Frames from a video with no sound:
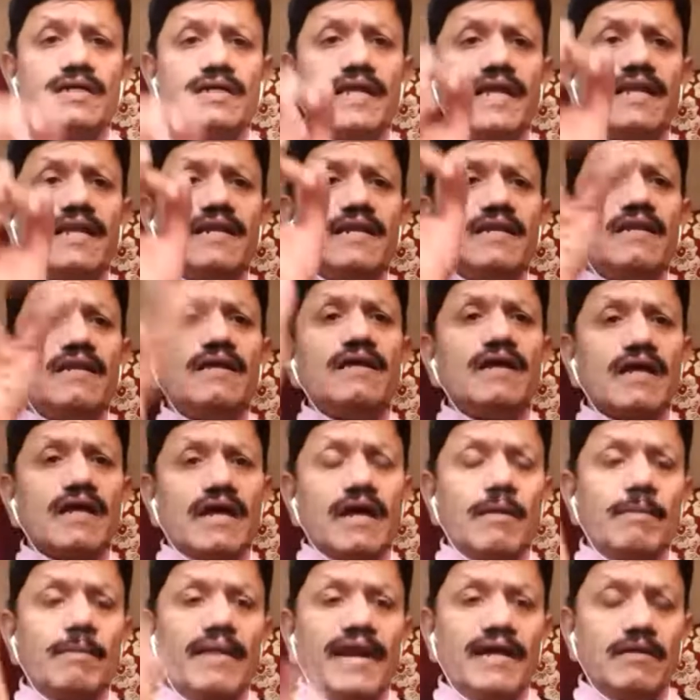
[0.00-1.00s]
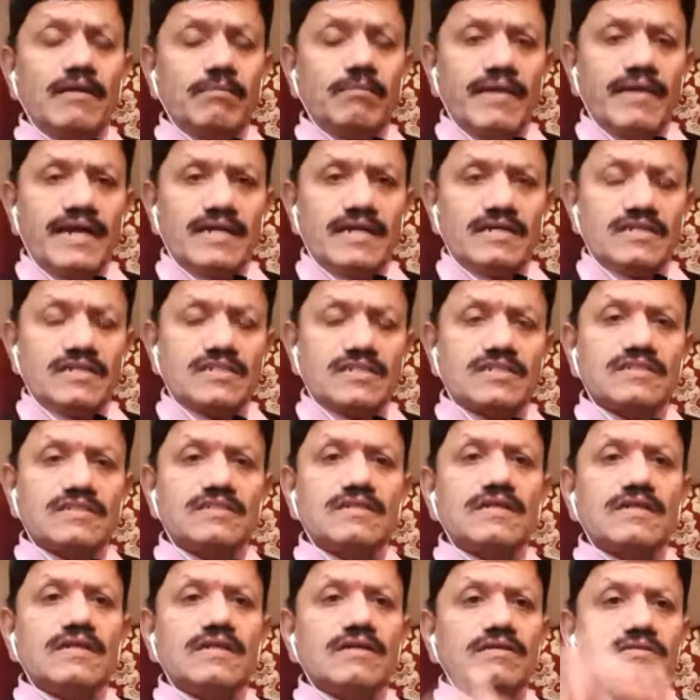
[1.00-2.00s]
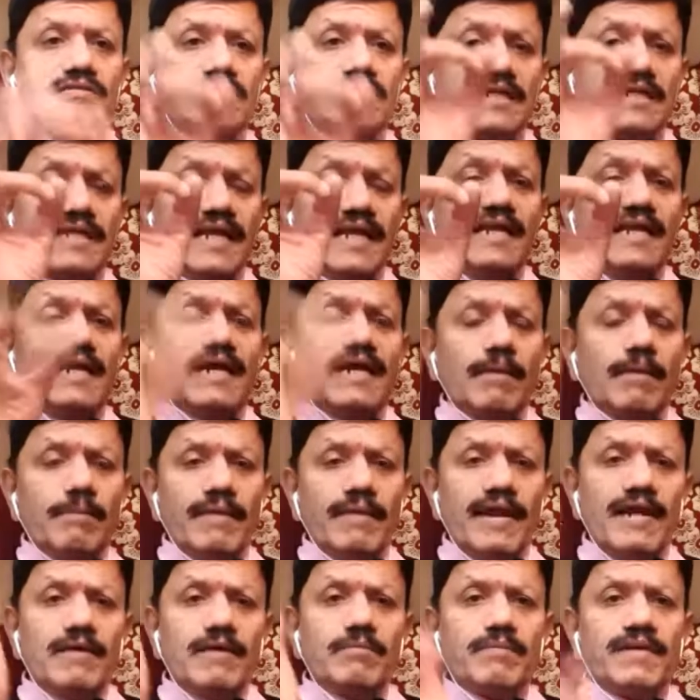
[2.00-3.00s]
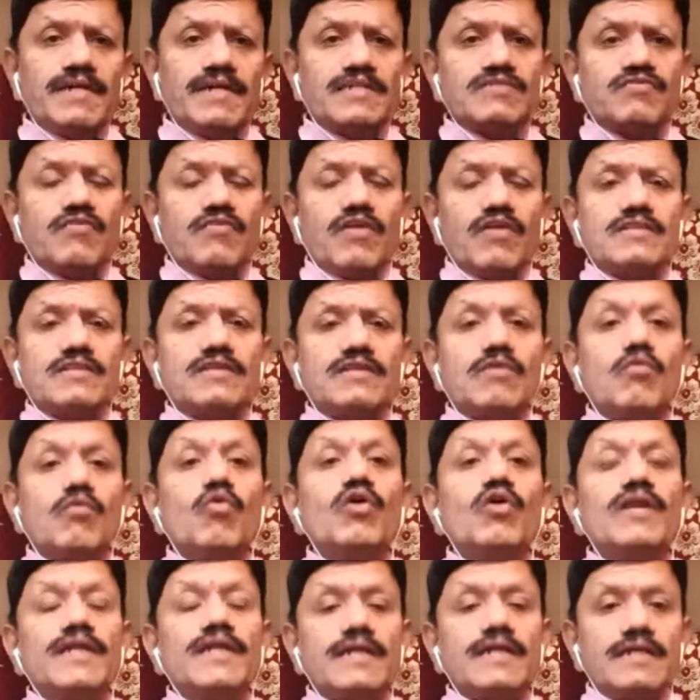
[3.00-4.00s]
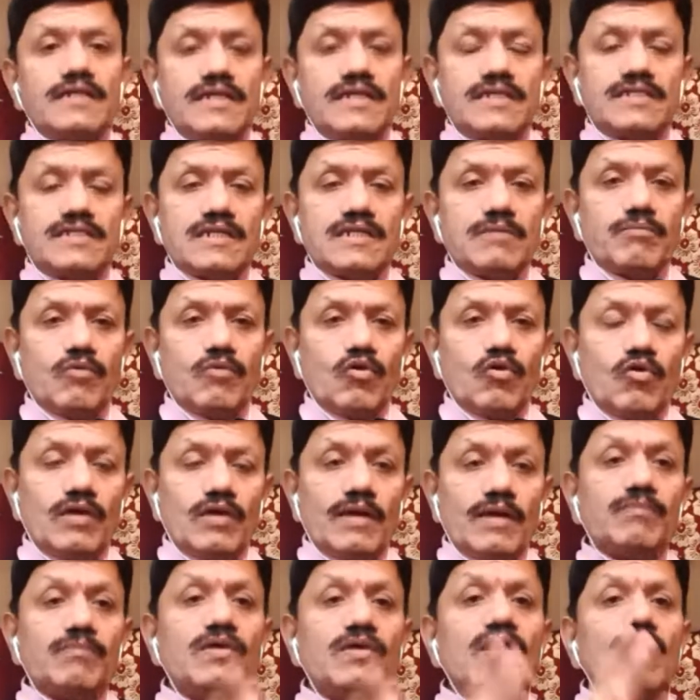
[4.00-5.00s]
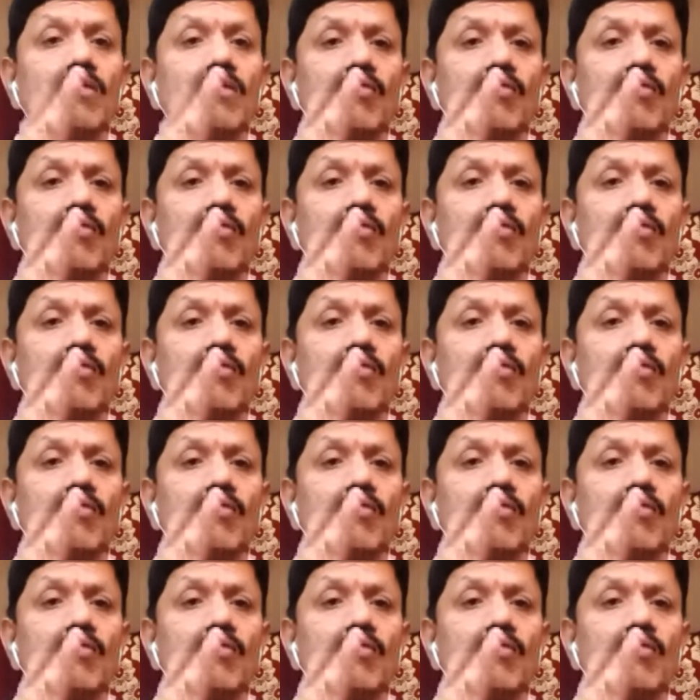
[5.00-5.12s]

10 commandments, the 10 commandments for the orientation program.